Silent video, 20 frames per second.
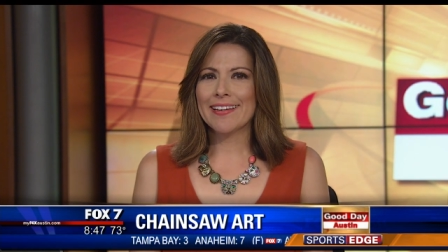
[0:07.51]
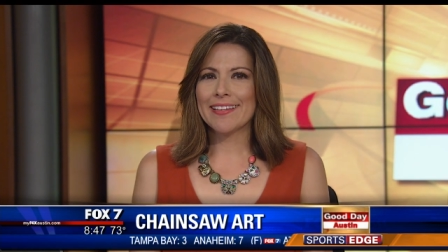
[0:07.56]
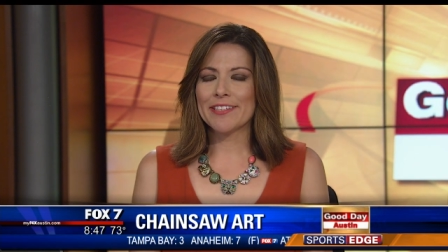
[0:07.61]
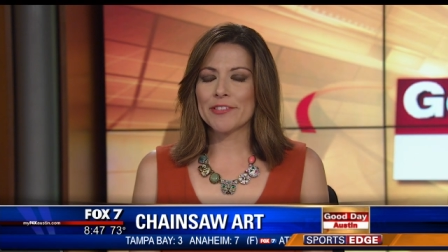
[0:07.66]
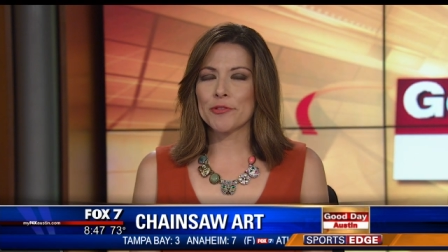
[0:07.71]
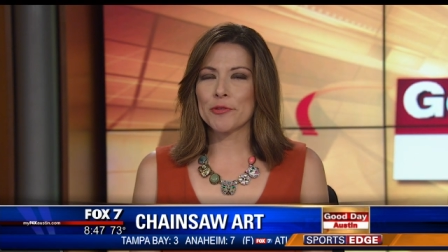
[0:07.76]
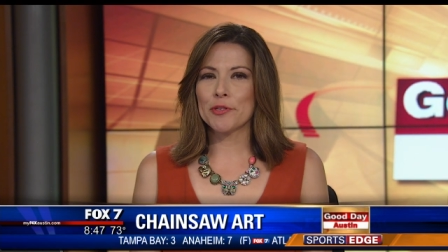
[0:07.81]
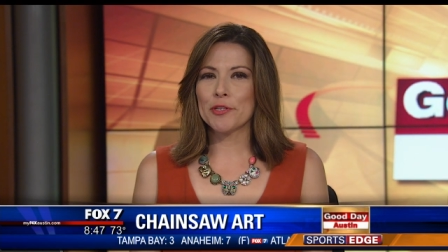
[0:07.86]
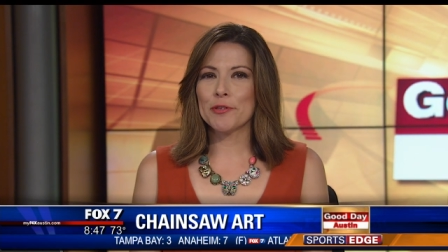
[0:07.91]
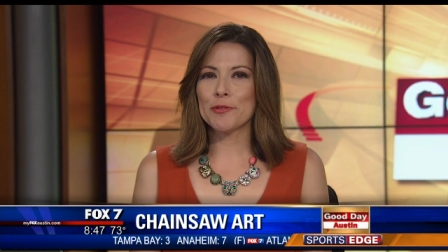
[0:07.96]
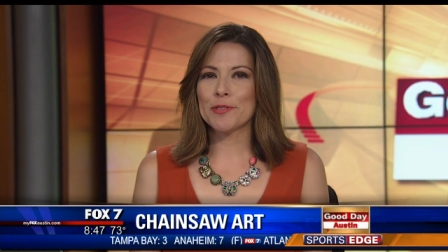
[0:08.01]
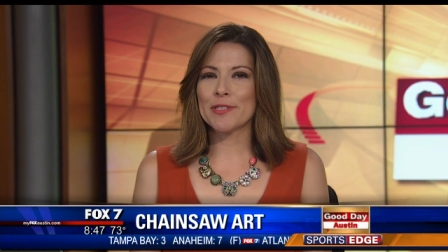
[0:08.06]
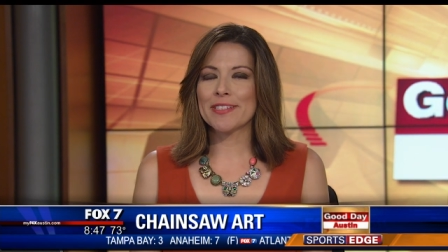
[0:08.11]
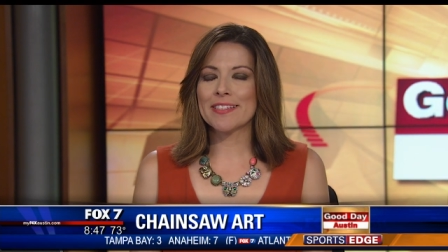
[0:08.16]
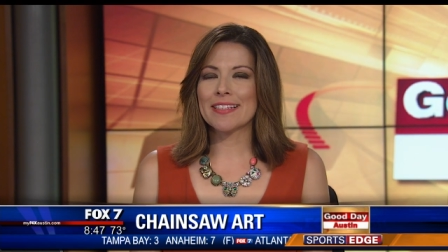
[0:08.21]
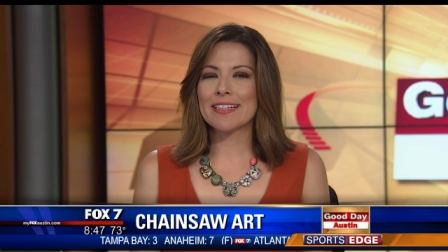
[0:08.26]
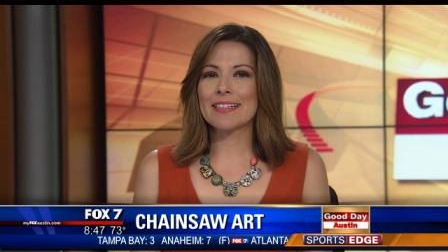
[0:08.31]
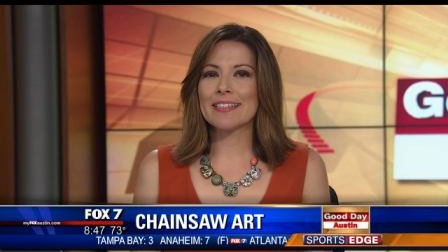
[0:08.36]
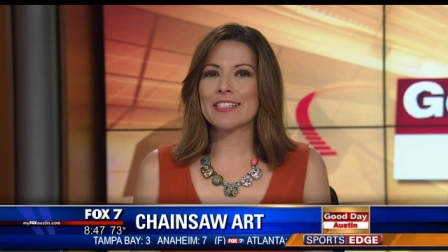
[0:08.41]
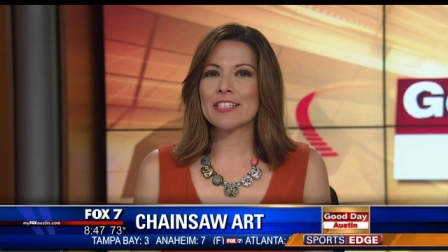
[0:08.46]
This one
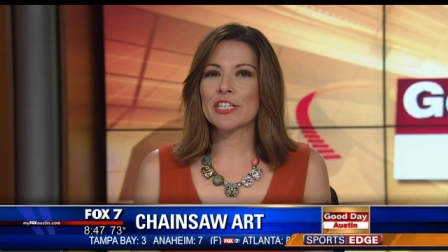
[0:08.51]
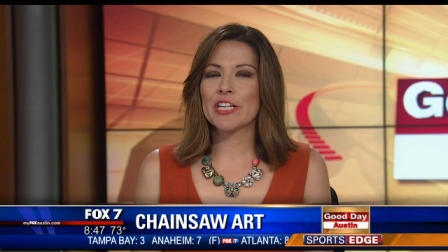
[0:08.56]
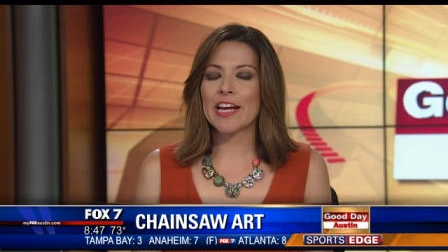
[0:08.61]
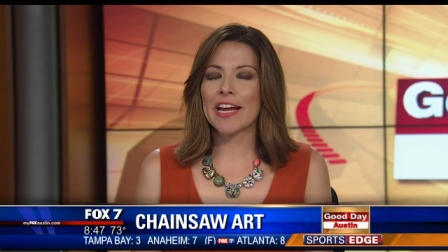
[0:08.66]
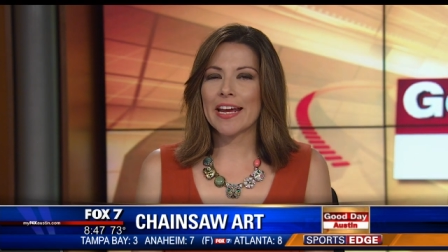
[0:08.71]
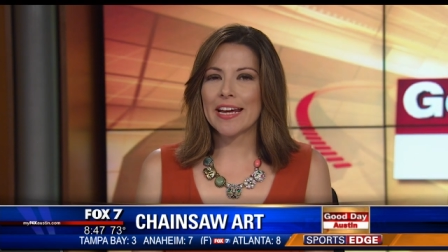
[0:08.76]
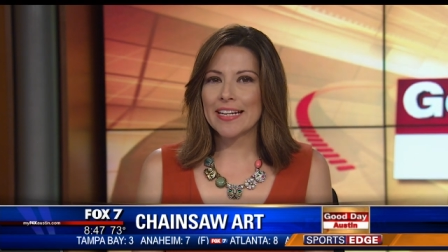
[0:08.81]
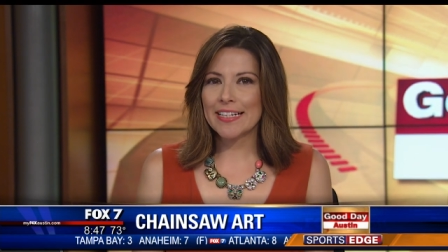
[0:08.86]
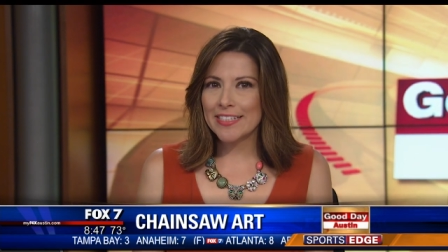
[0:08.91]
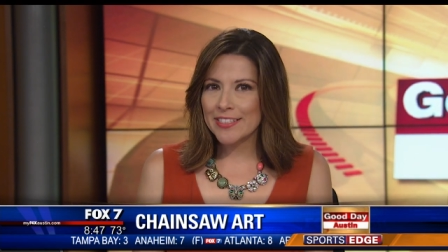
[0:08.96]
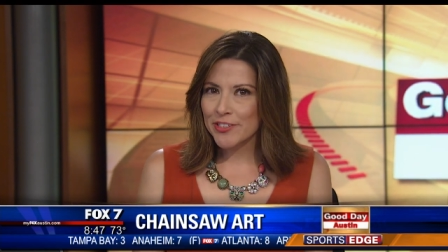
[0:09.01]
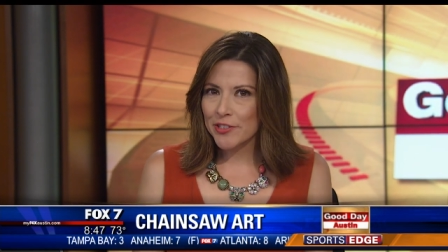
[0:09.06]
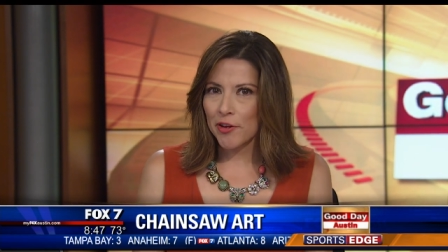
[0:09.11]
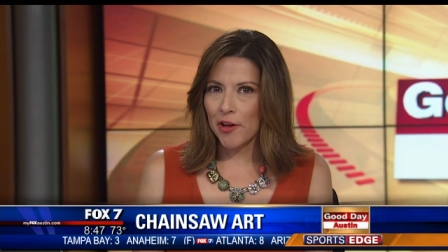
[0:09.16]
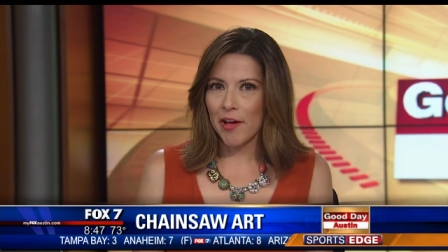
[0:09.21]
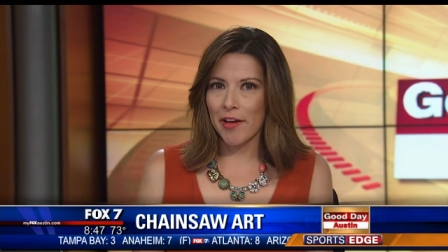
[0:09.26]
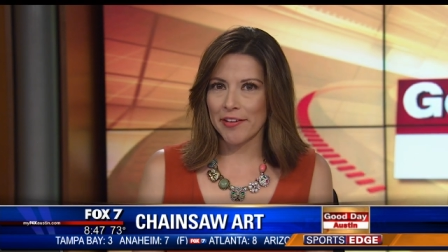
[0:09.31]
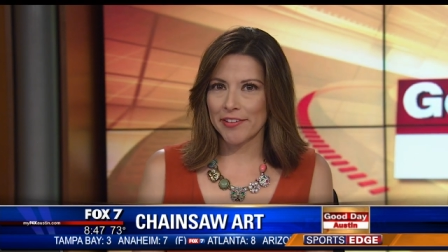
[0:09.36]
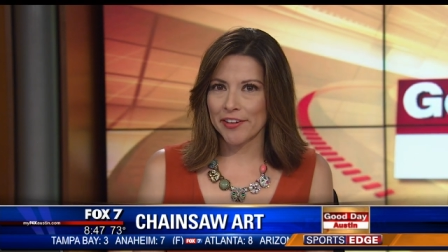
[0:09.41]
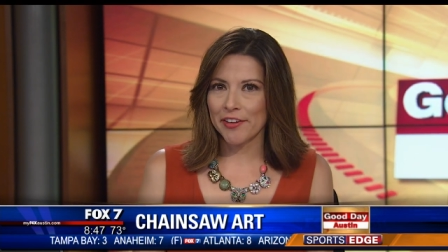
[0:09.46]
uses a chainsaw